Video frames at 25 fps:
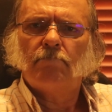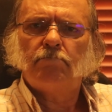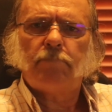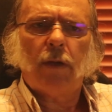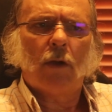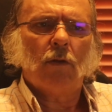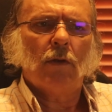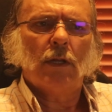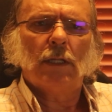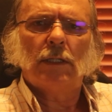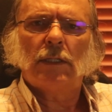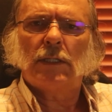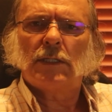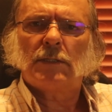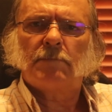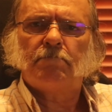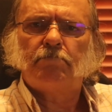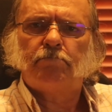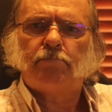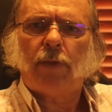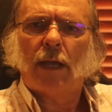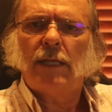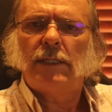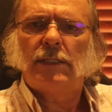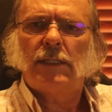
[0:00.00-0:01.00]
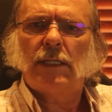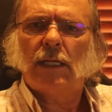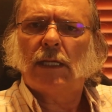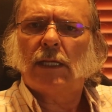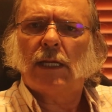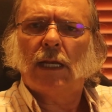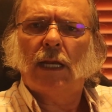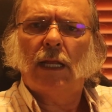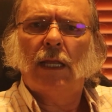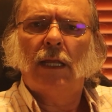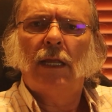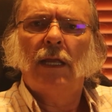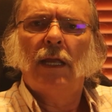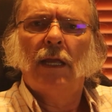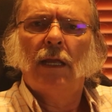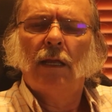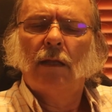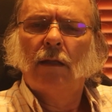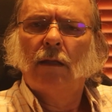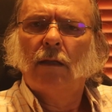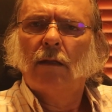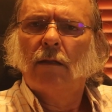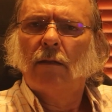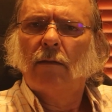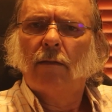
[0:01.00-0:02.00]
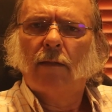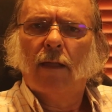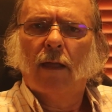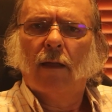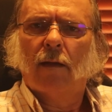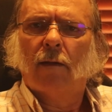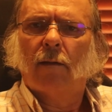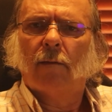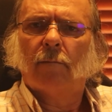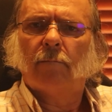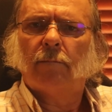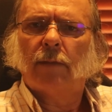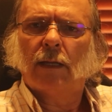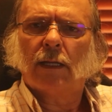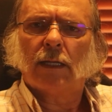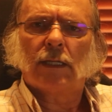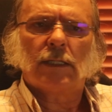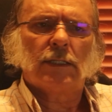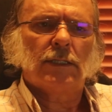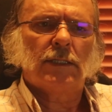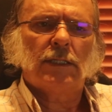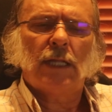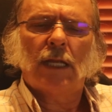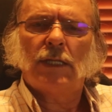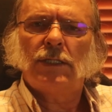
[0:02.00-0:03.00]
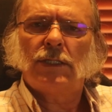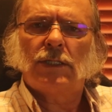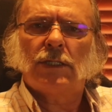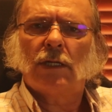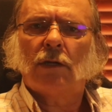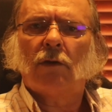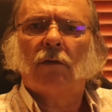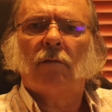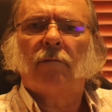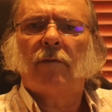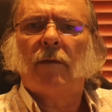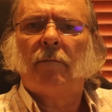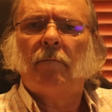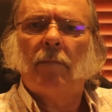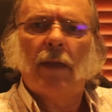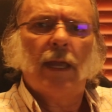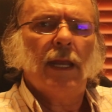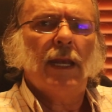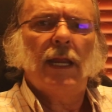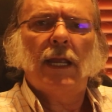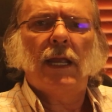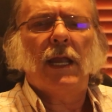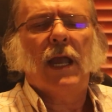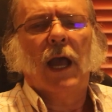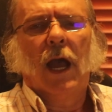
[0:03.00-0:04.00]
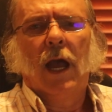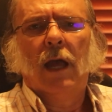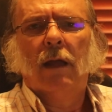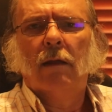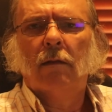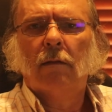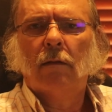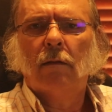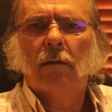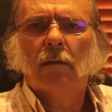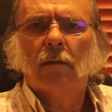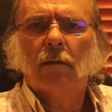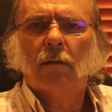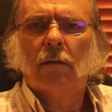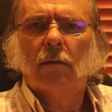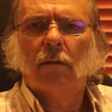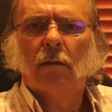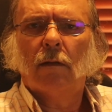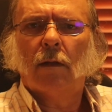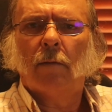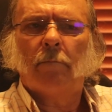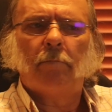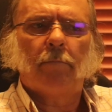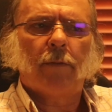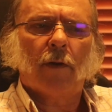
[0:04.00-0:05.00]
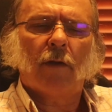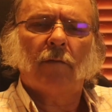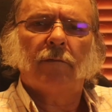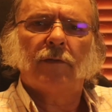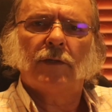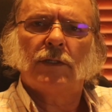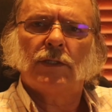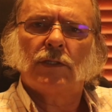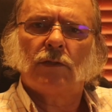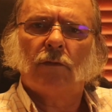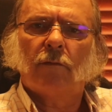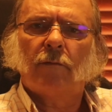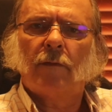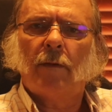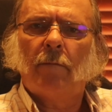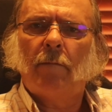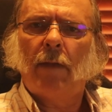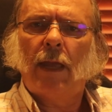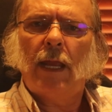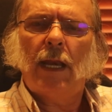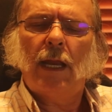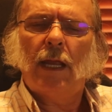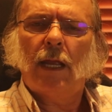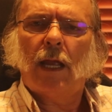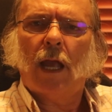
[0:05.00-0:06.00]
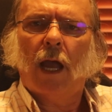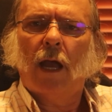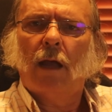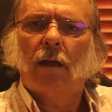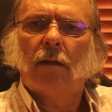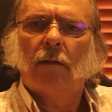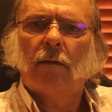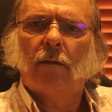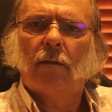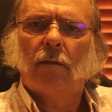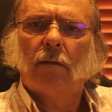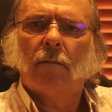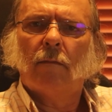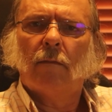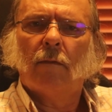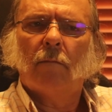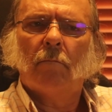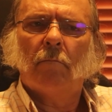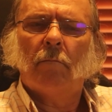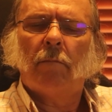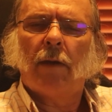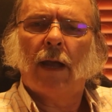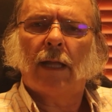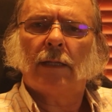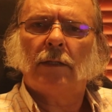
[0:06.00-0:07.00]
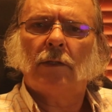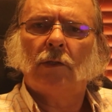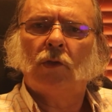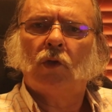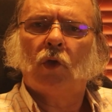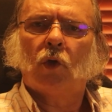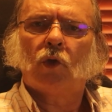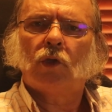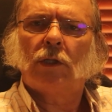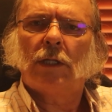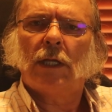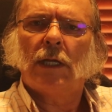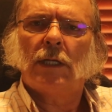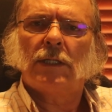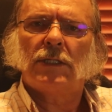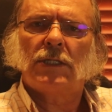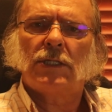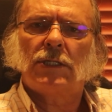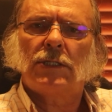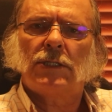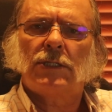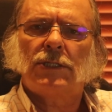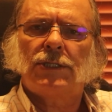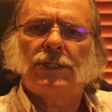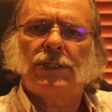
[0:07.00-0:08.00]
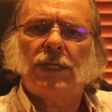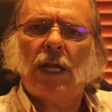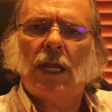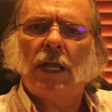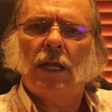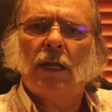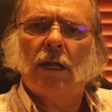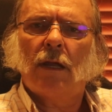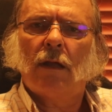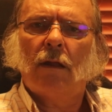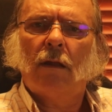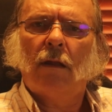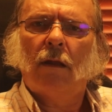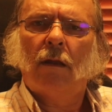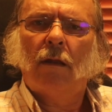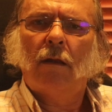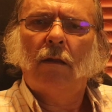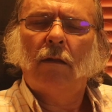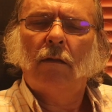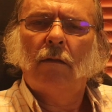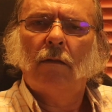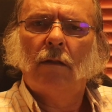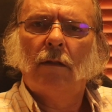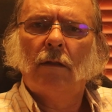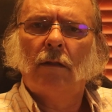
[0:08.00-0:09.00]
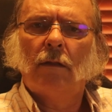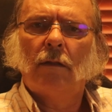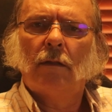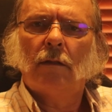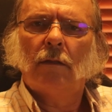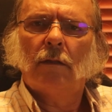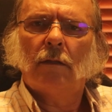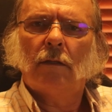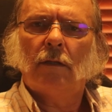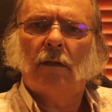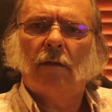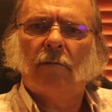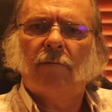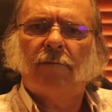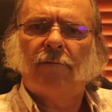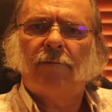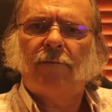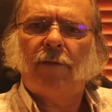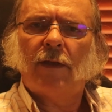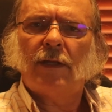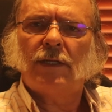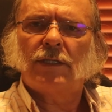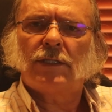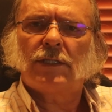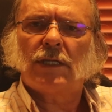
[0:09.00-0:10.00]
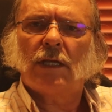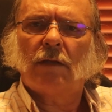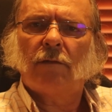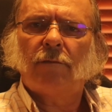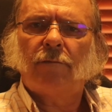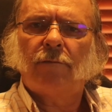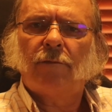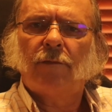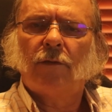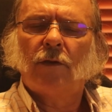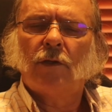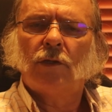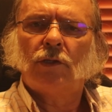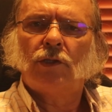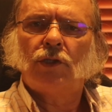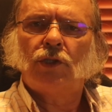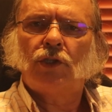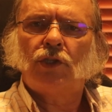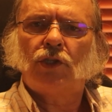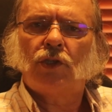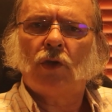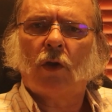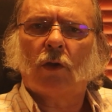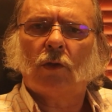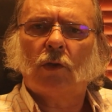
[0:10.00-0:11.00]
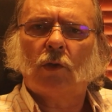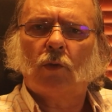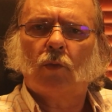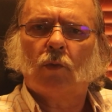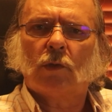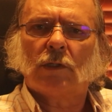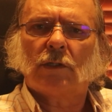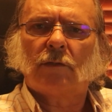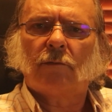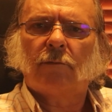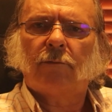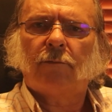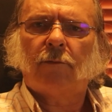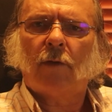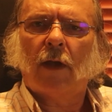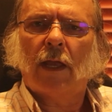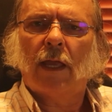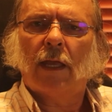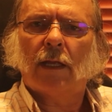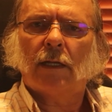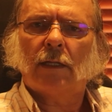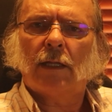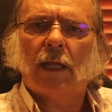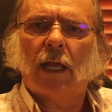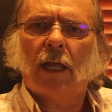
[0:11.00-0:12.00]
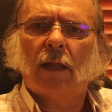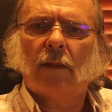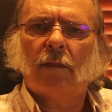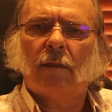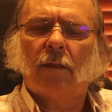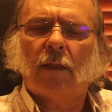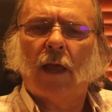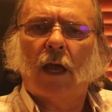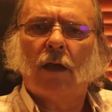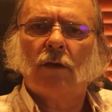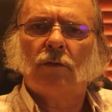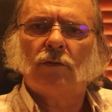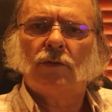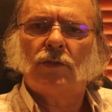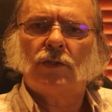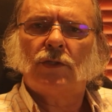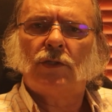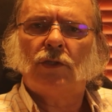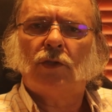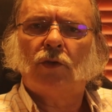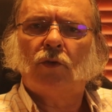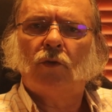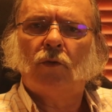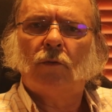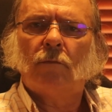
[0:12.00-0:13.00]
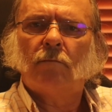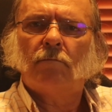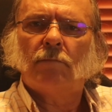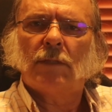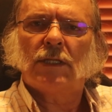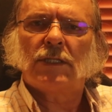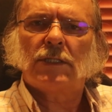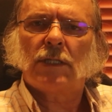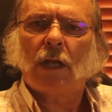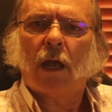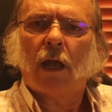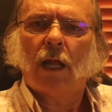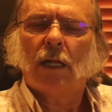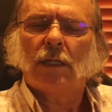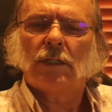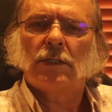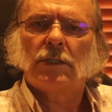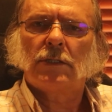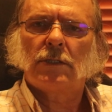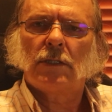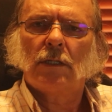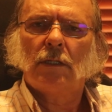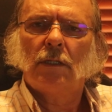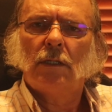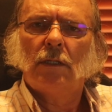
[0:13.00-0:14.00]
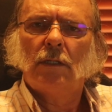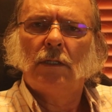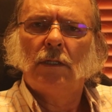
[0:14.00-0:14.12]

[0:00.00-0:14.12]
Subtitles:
Poland is basically an extension of America, a province of America, but not a single defensive shot was fired at those two missiles.